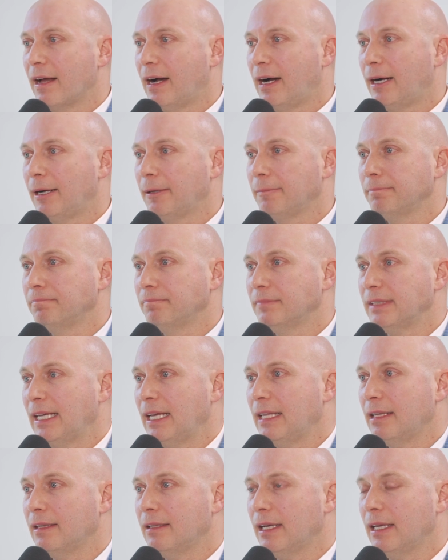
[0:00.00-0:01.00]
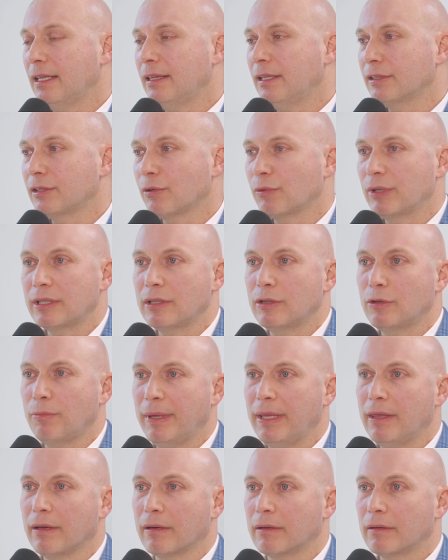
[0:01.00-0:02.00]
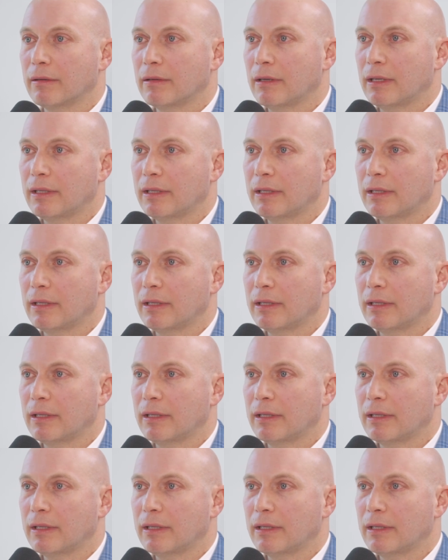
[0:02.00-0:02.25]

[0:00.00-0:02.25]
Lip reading: And there's a reason to be there.